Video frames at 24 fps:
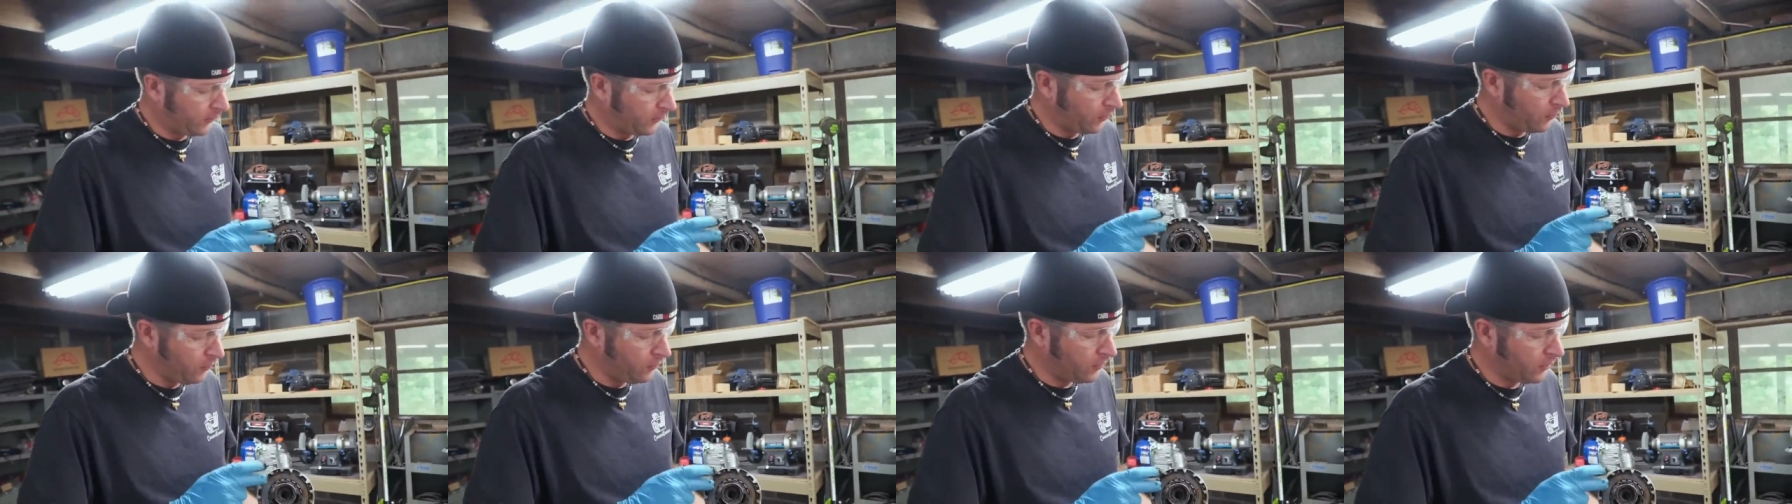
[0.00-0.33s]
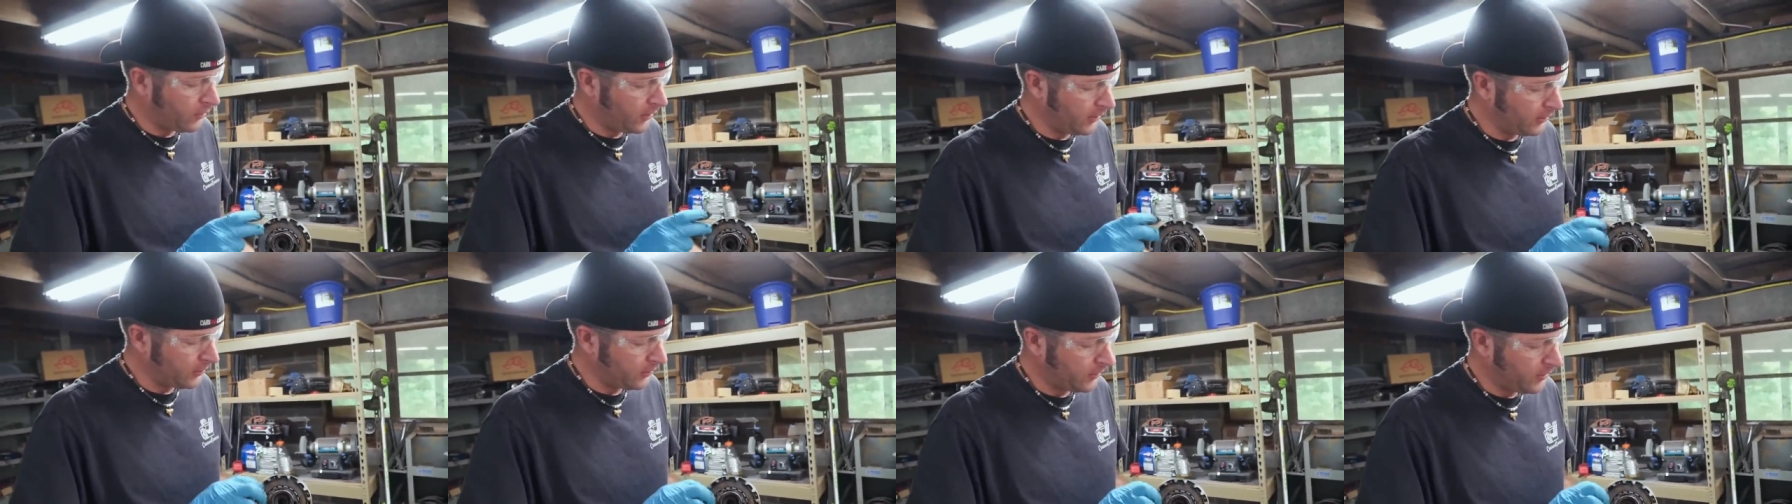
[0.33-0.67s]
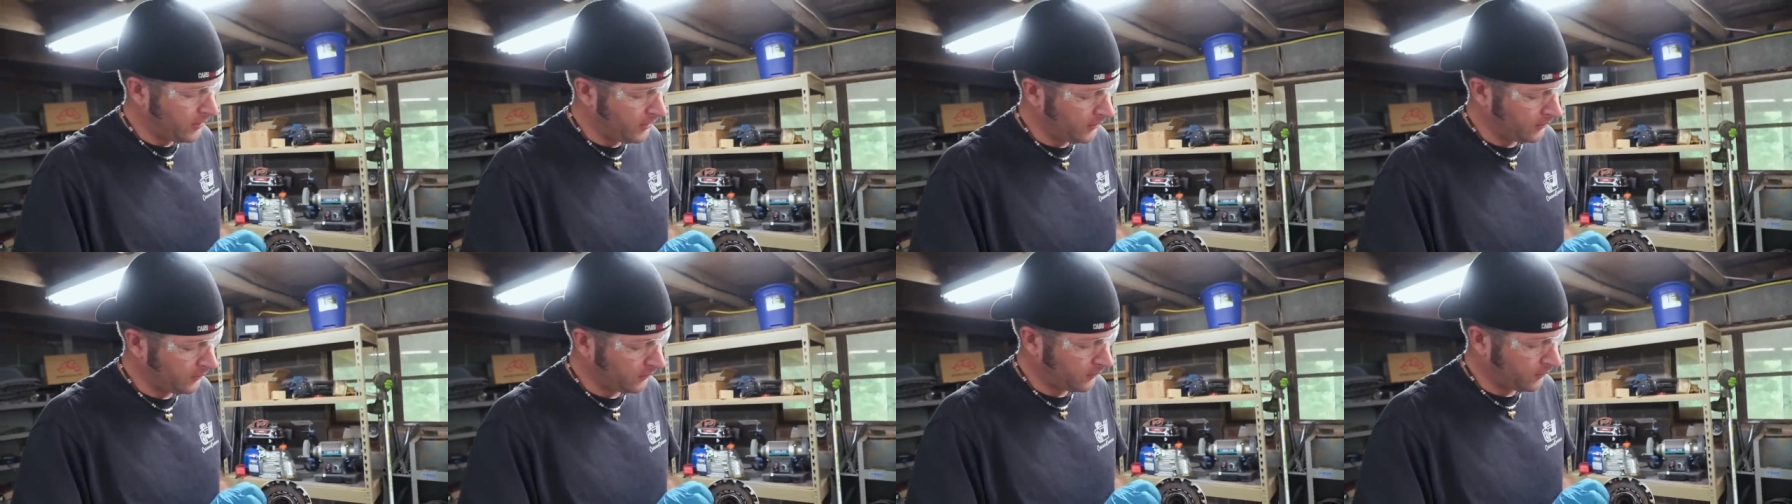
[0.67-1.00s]
two clutch
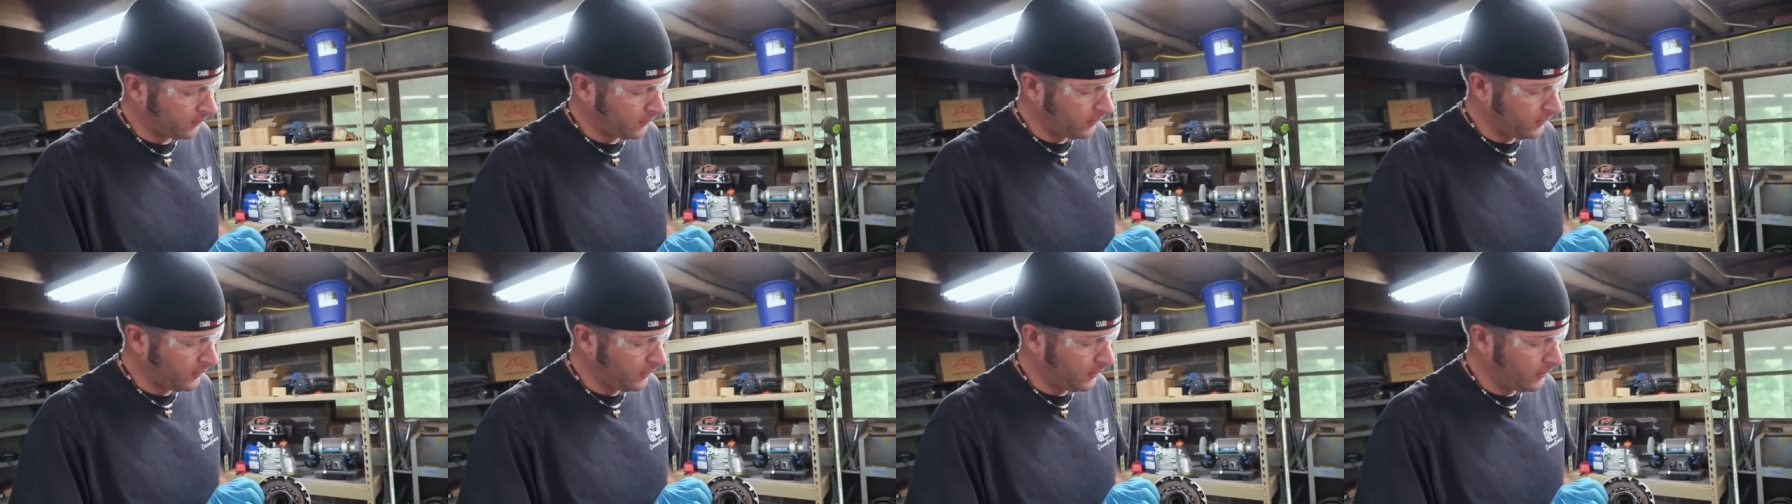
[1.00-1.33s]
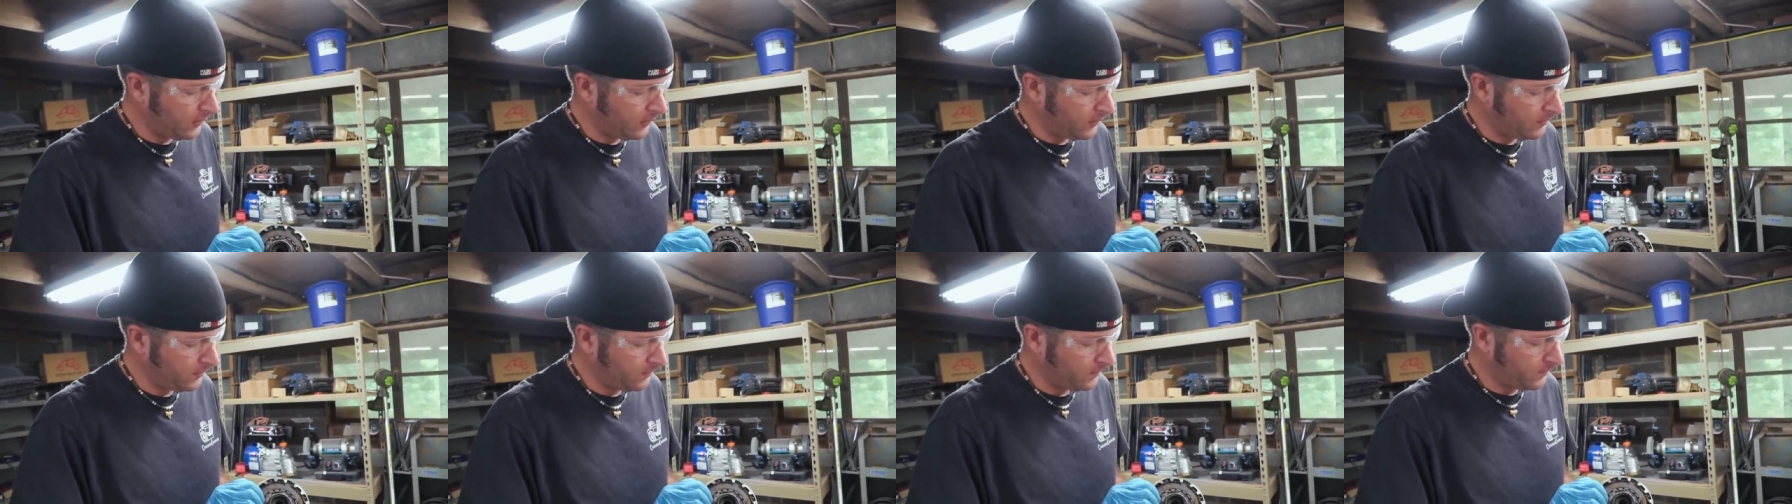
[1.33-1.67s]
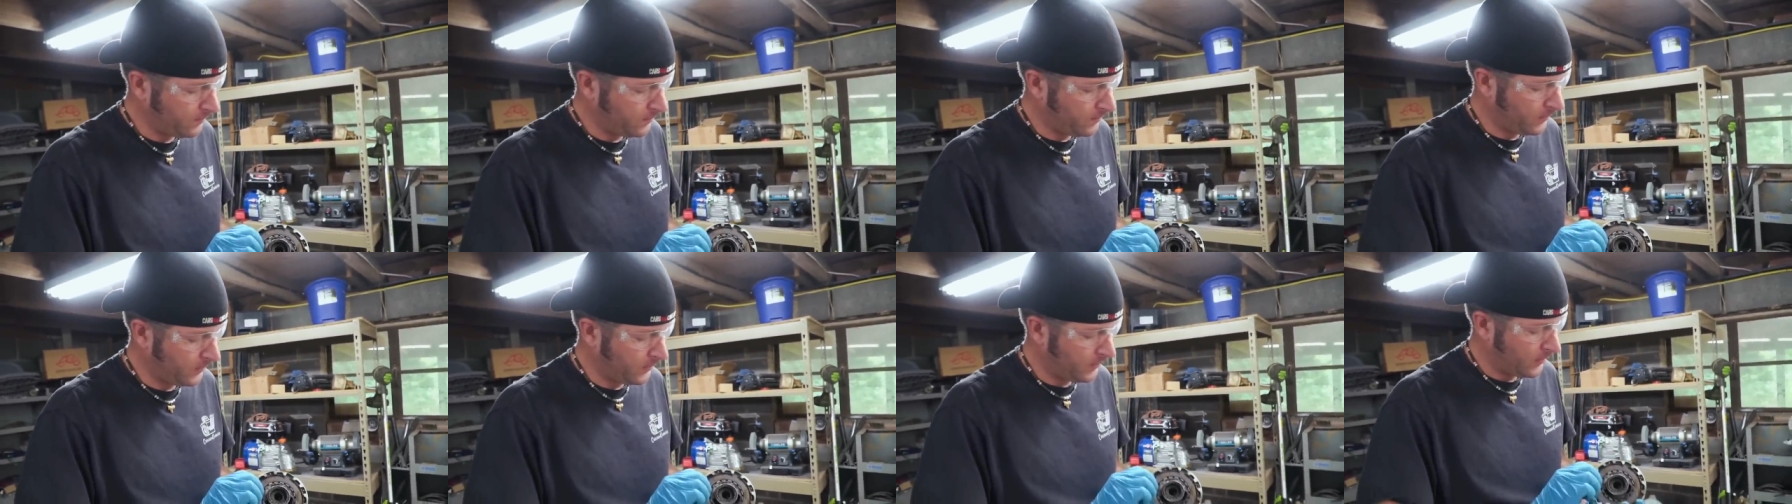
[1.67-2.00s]
discs in here.
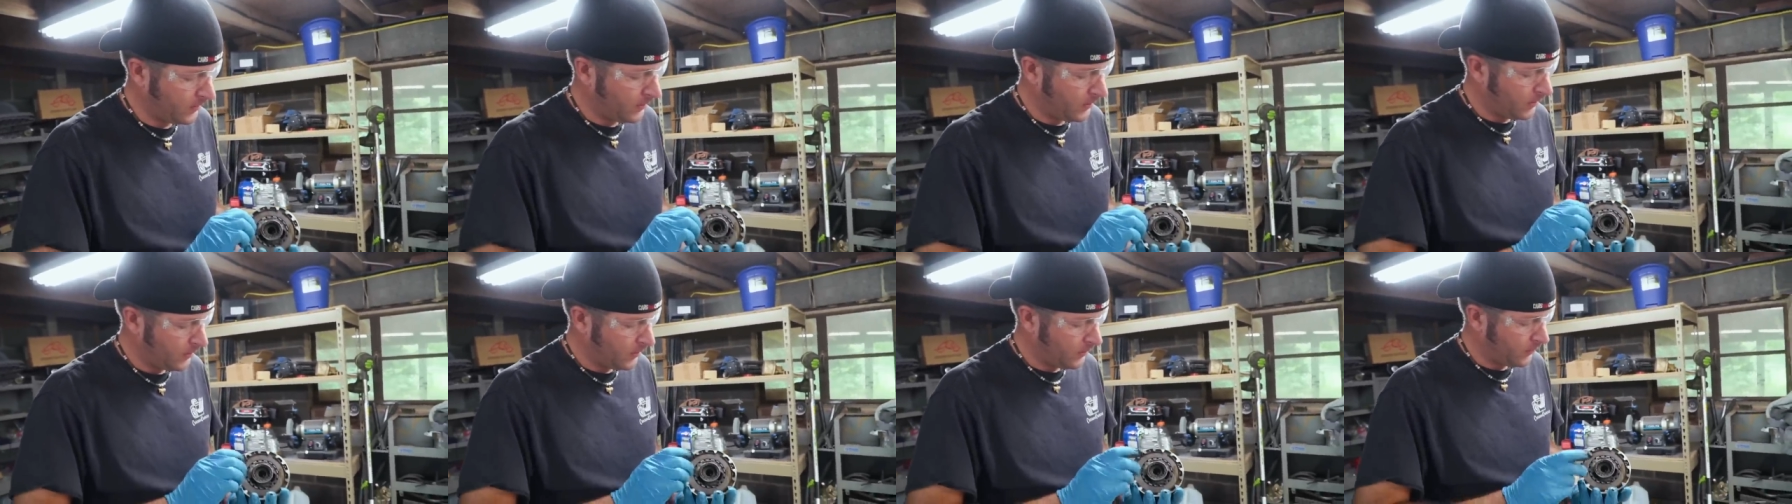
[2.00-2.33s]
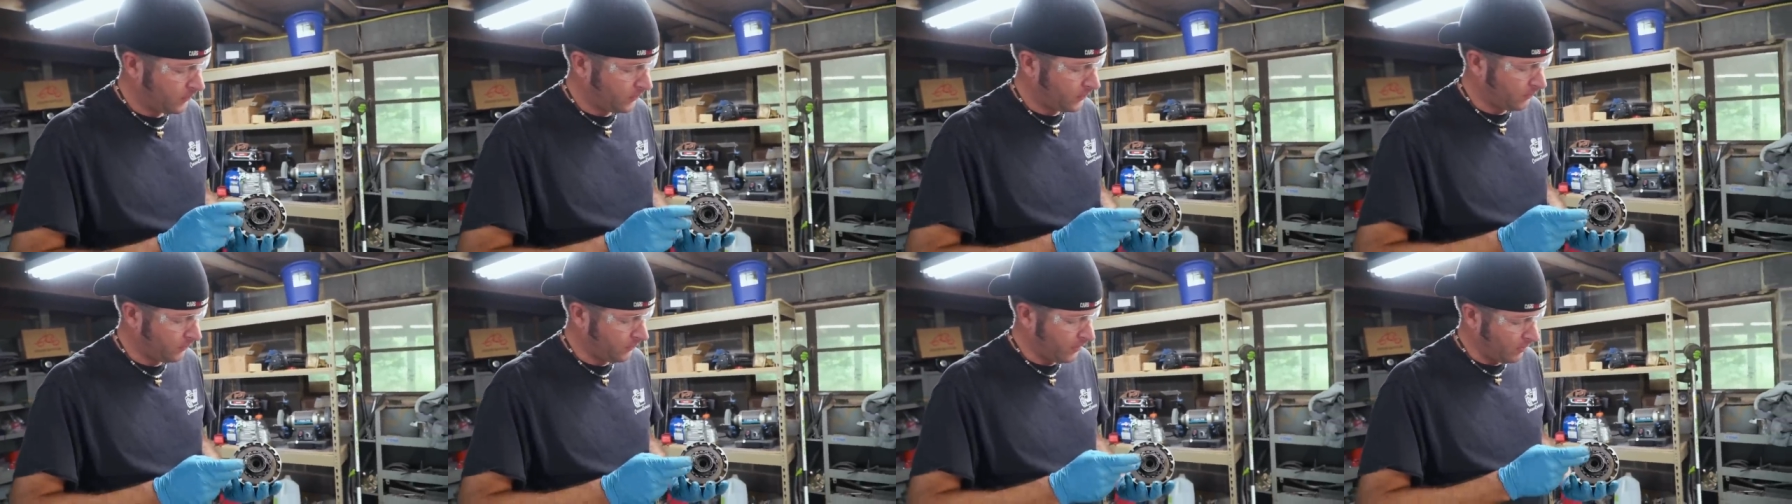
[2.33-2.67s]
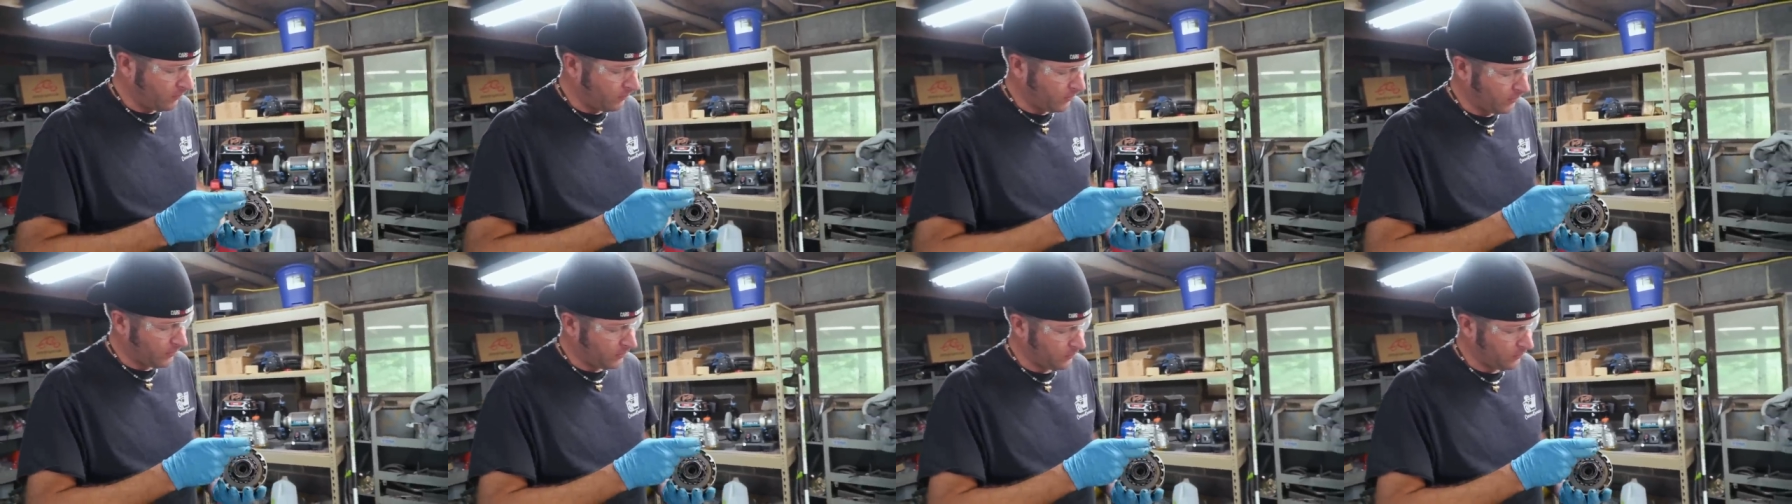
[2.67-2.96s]
So if I were